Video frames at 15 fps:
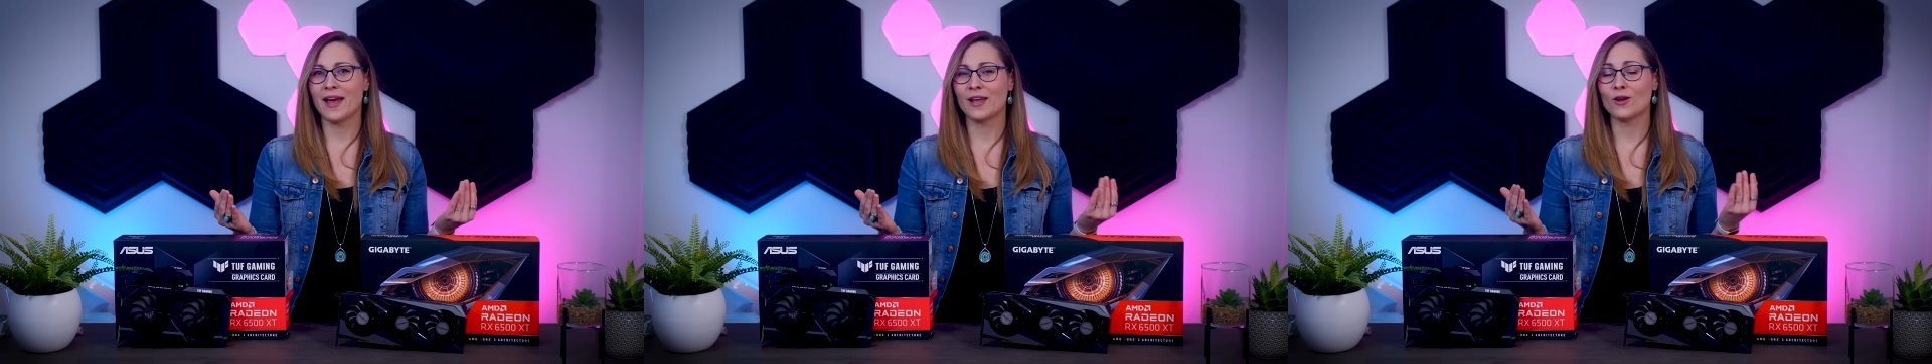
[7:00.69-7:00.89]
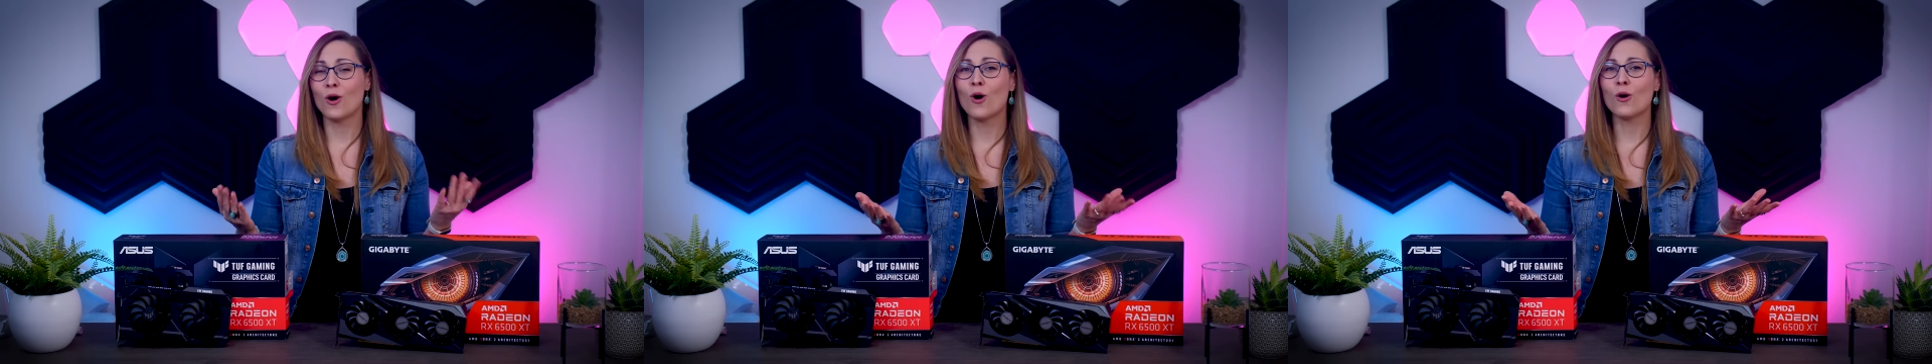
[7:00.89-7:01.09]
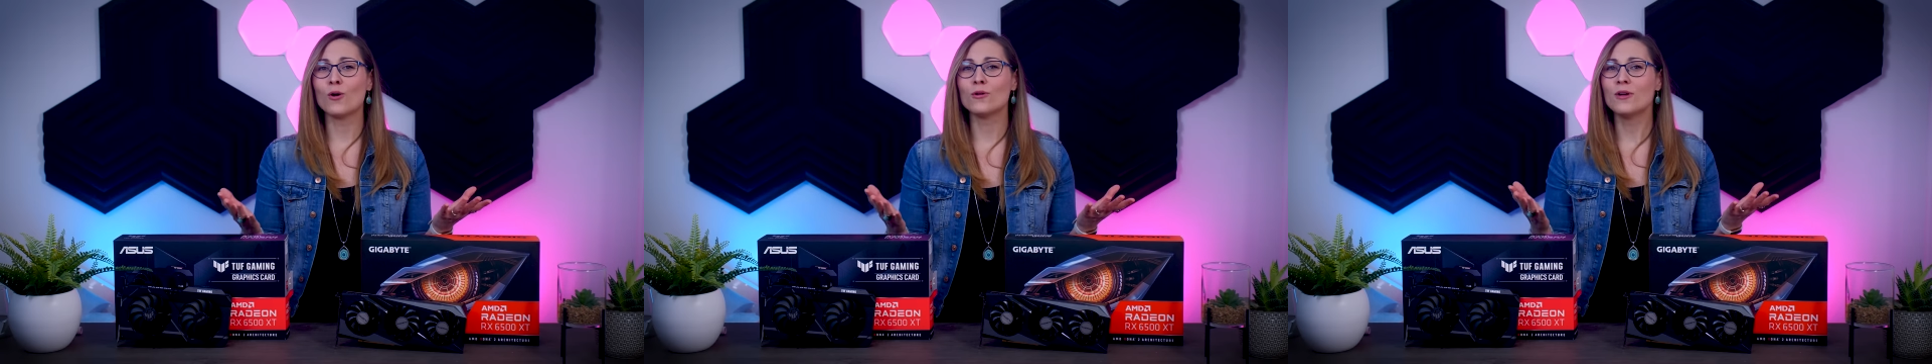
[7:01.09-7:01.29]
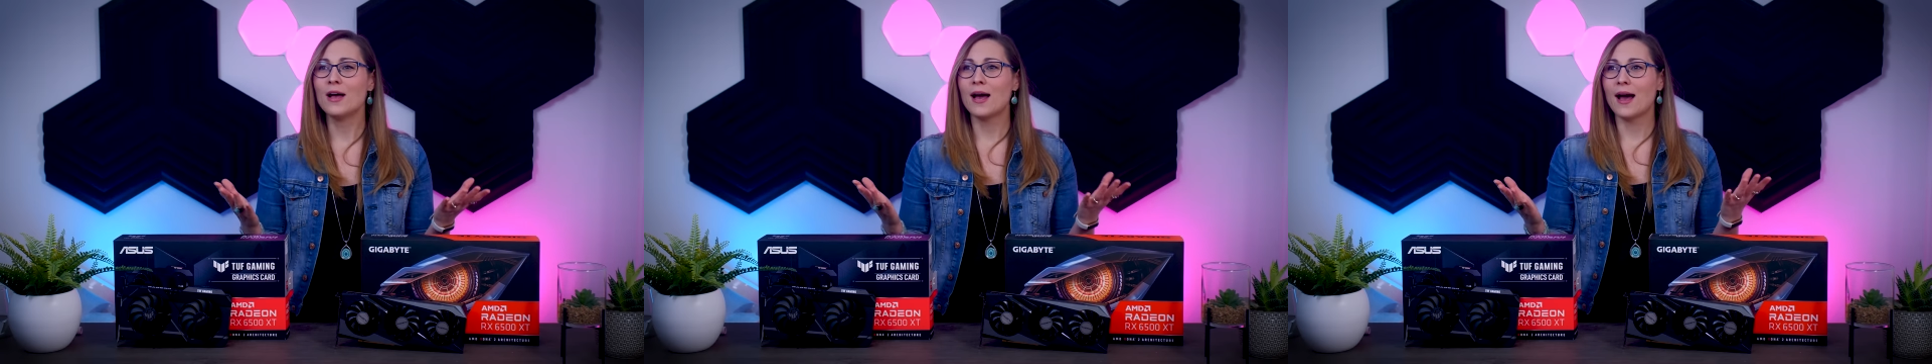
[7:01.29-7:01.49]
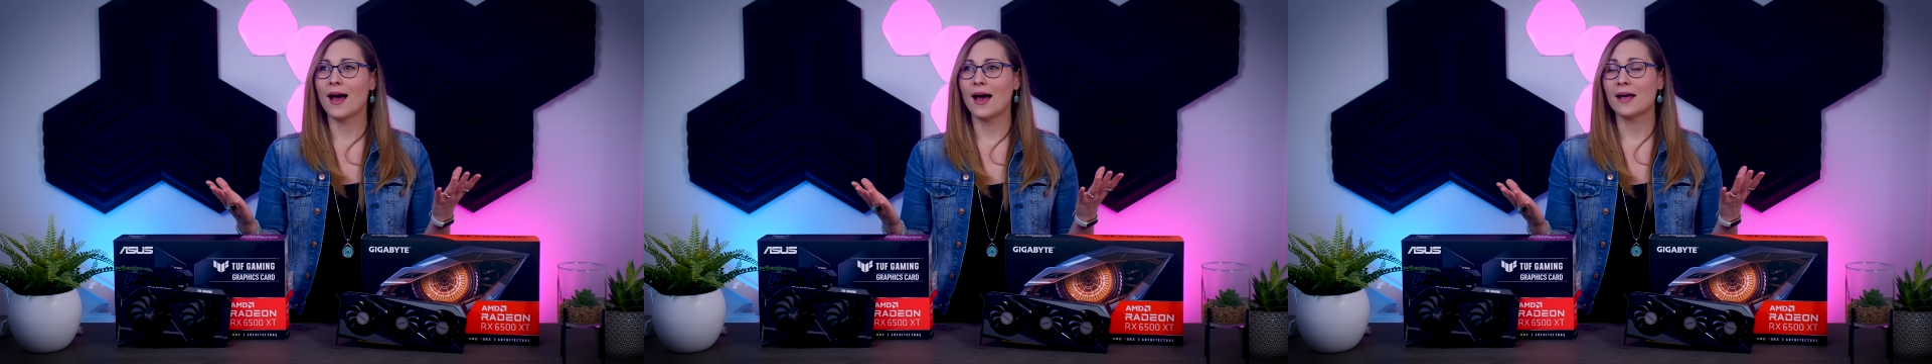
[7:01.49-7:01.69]
at all,
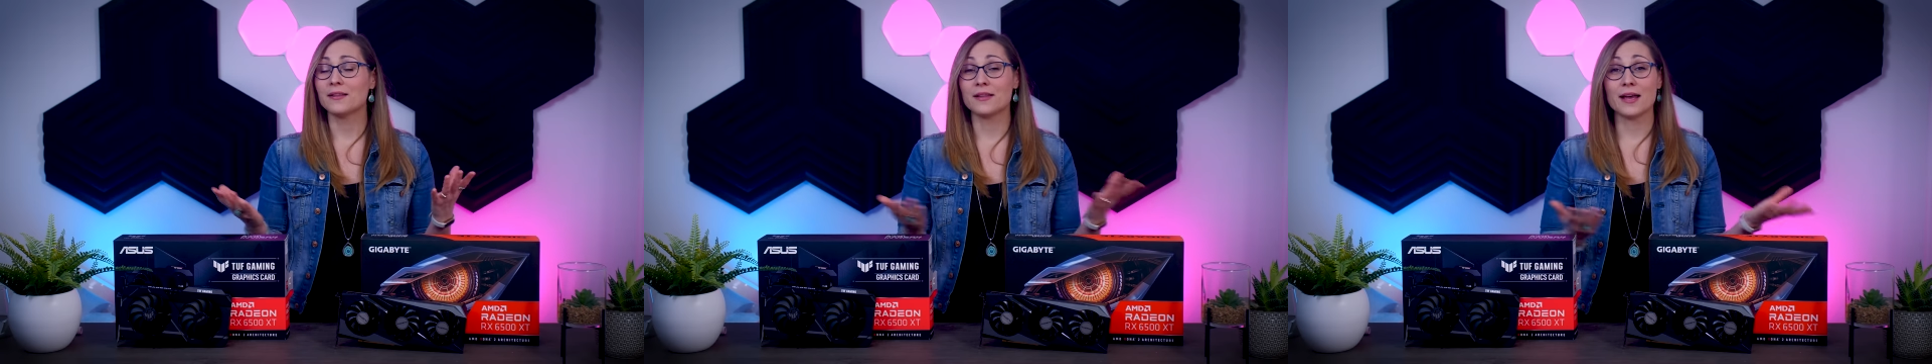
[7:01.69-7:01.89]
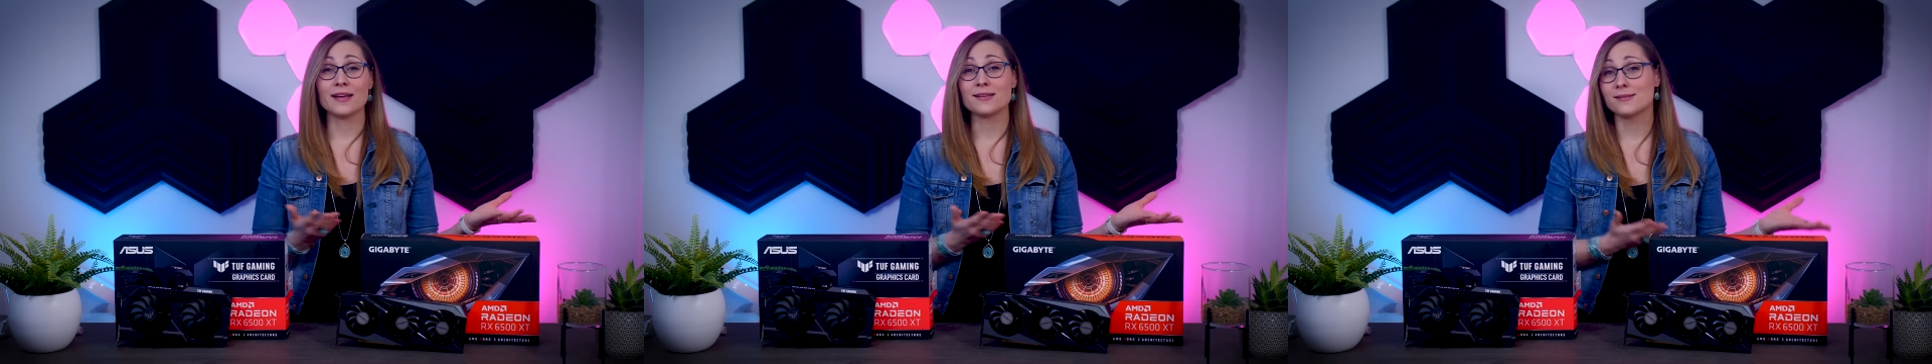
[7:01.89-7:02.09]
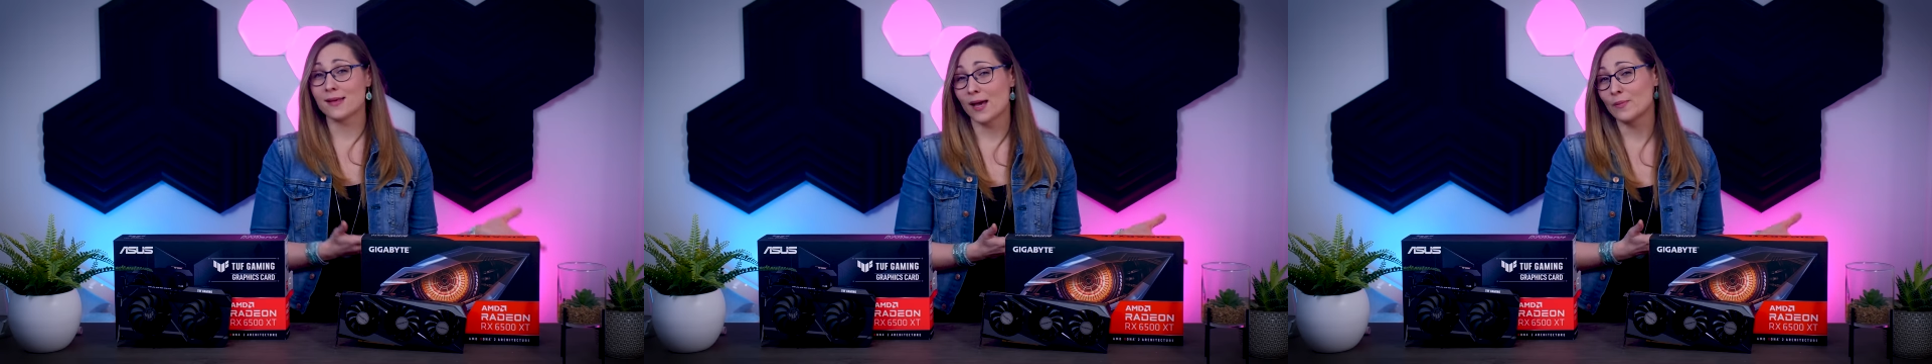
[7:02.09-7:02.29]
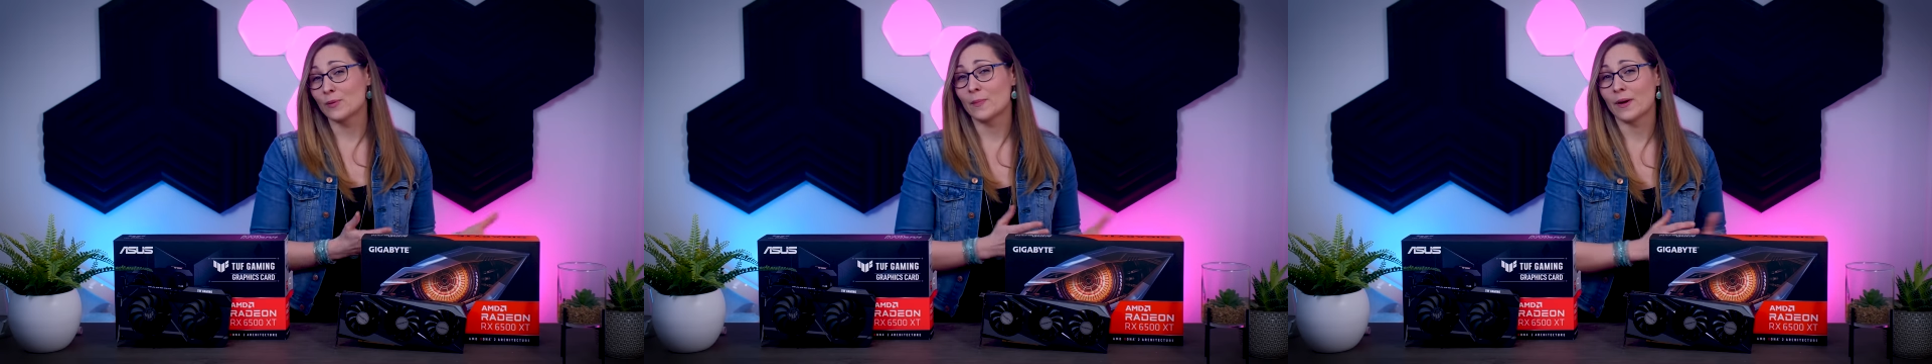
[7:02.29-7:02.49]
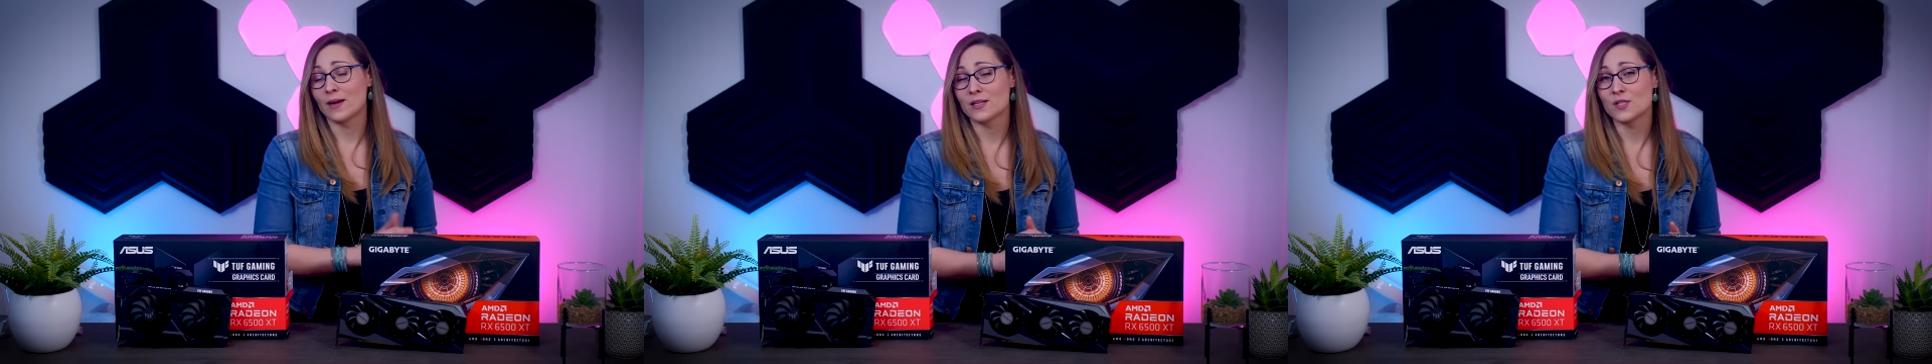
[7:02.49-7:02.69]
uh, like
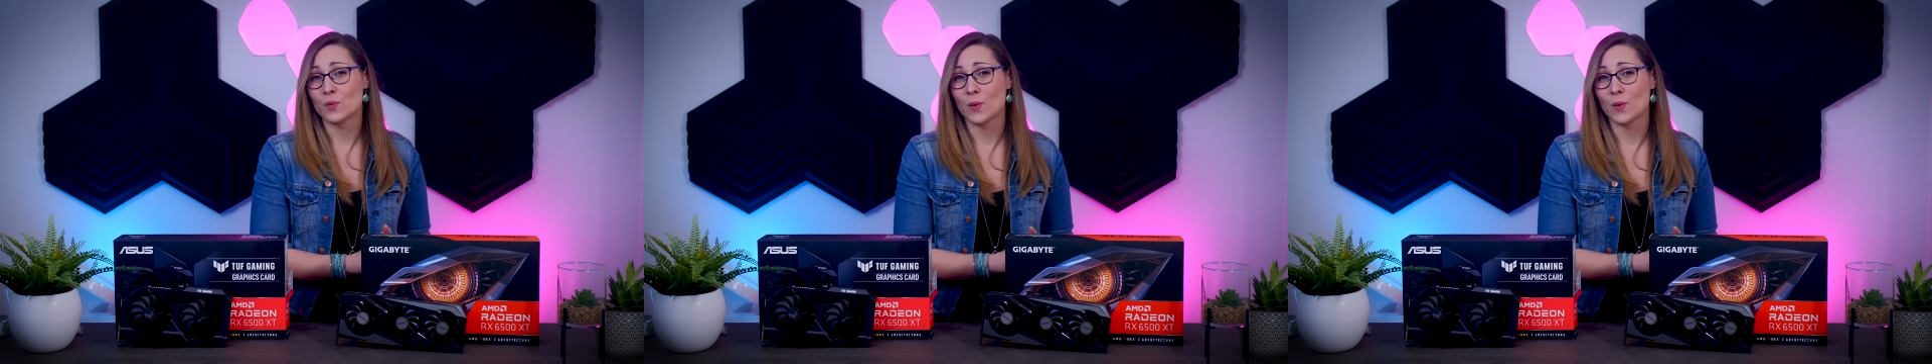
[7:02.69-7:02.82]
Cyberpunk